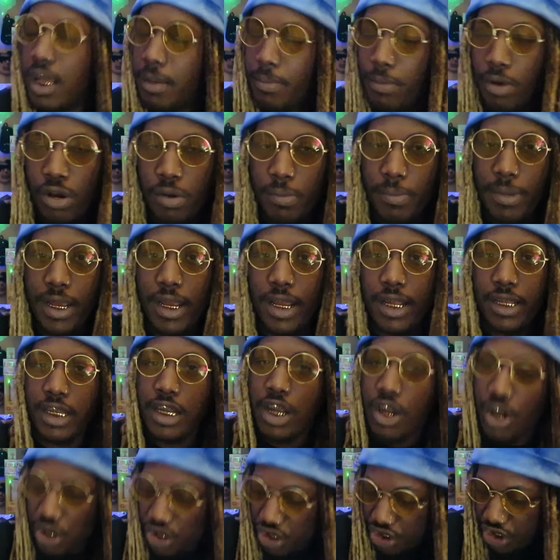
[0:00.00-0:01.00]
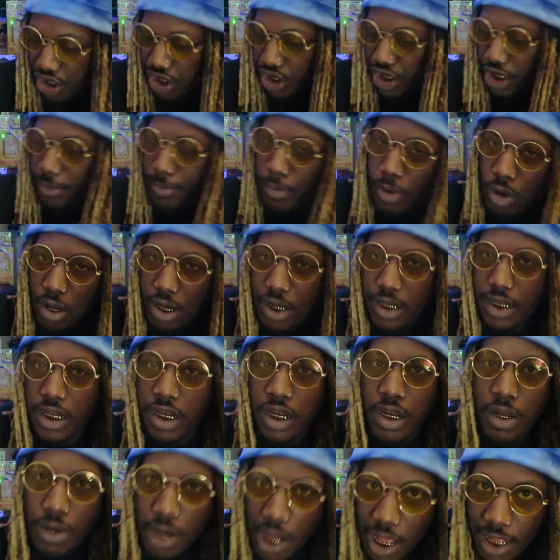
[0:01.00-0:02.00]
Come on, man. Turn shit small as
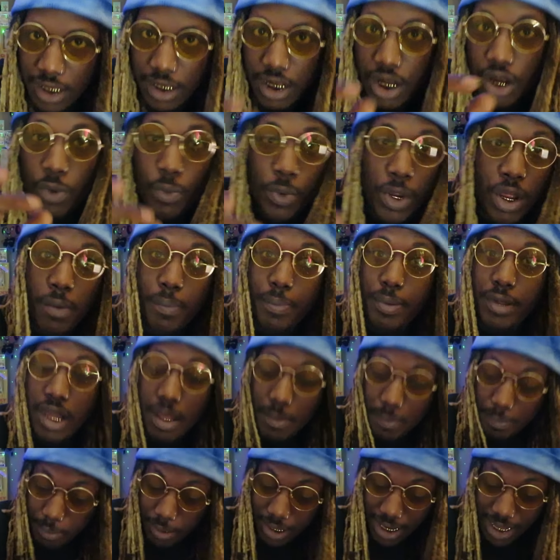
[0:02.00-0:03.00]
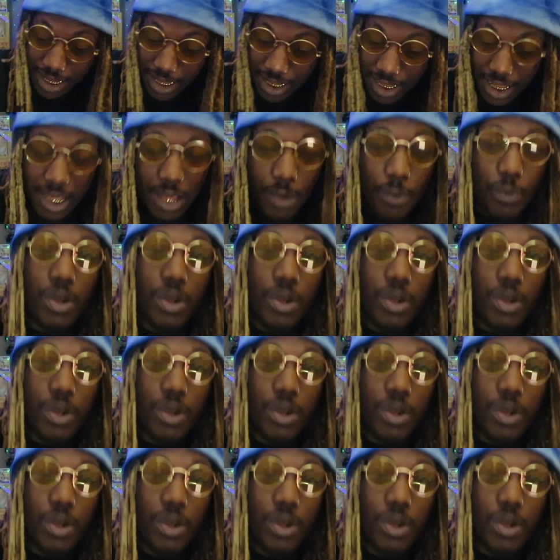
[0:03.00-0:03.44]
hell. Not turn. We gonna pull up and pull up.